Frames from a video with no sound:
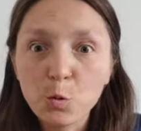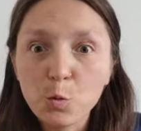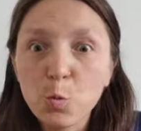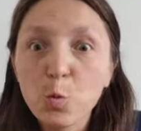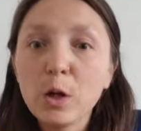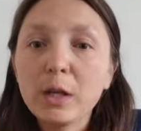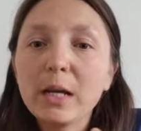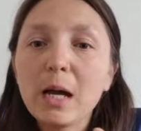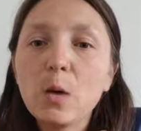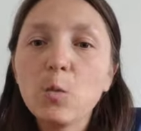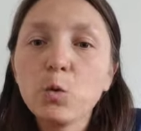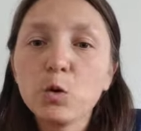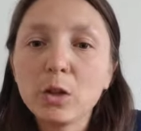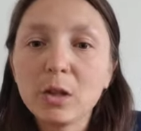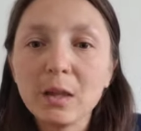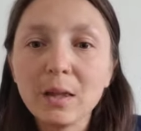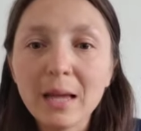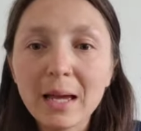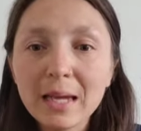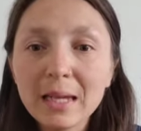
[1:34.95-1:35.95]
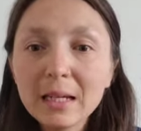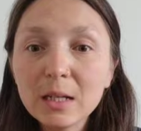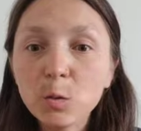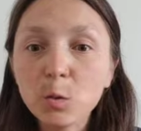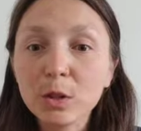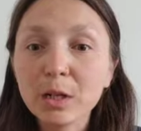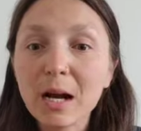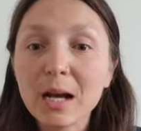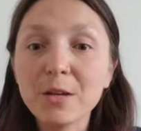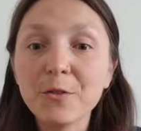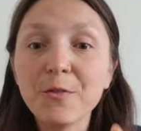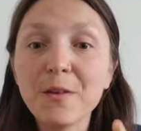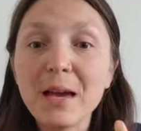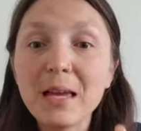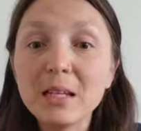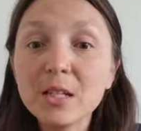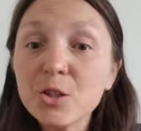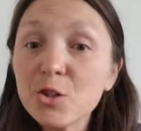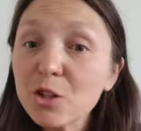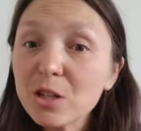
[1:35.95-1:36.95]
what I would like, what kind of
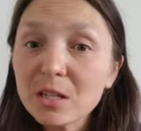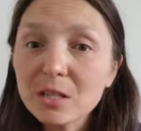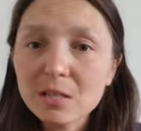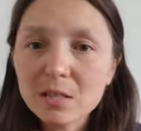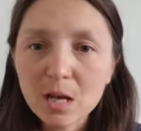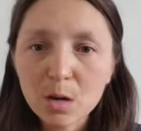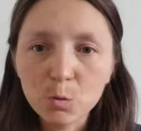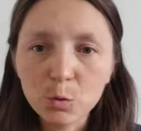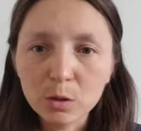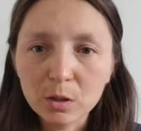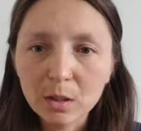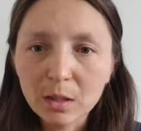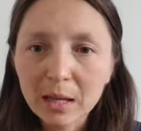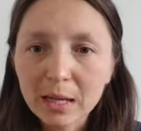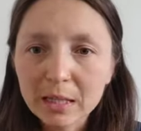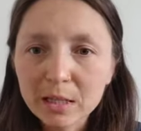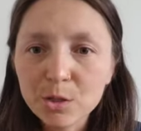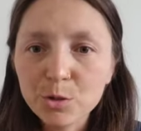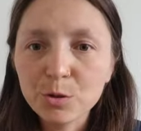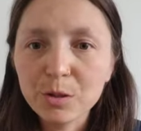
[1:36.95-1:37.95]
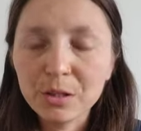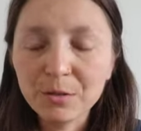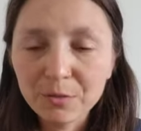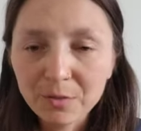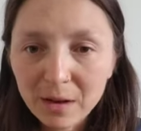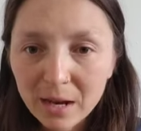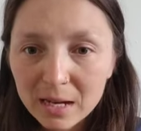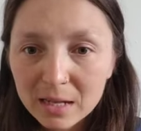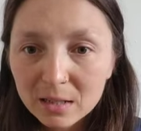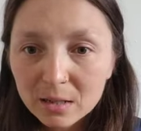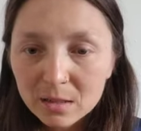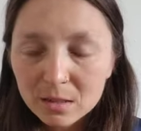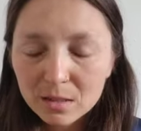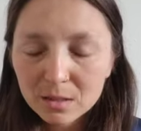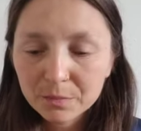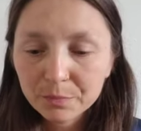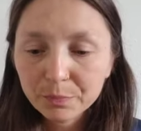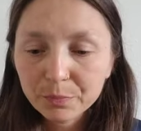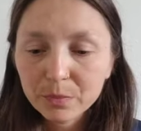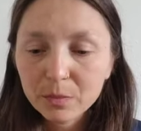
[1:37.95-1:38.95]
energies I would like to
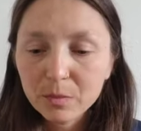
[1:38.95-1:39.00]
invite